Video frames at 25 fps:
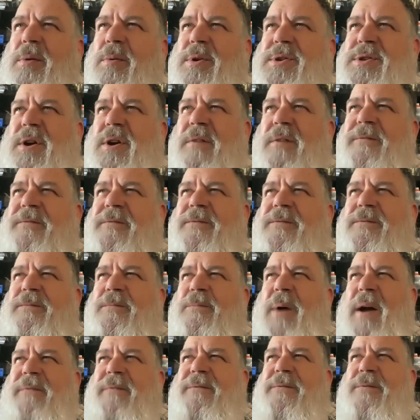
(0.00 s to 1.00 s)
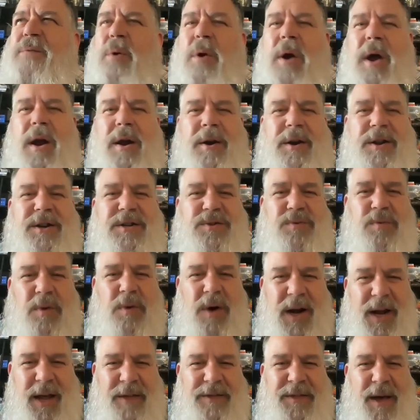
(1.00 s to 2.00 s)
was our my
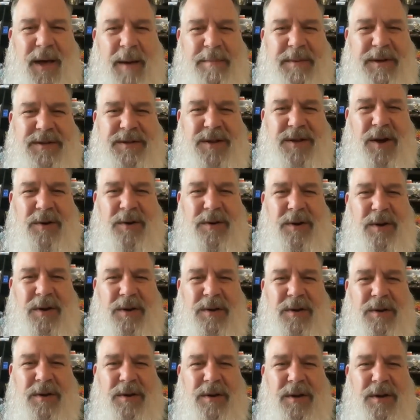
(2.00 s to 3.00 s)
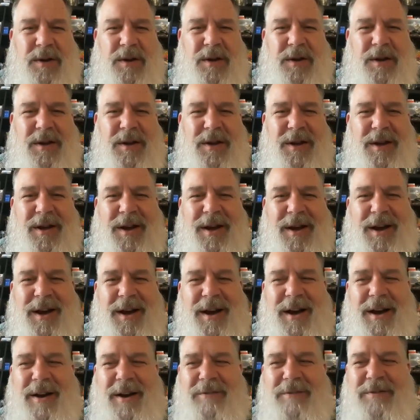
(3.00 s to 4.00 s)
420th episode
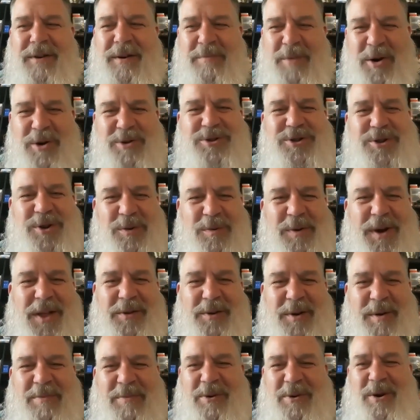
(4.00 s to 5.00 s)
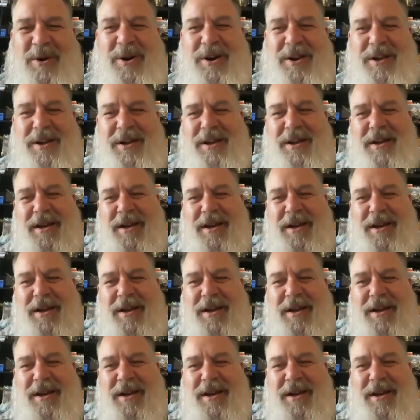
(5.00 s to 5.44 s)
of wow. Emotional Weather Report.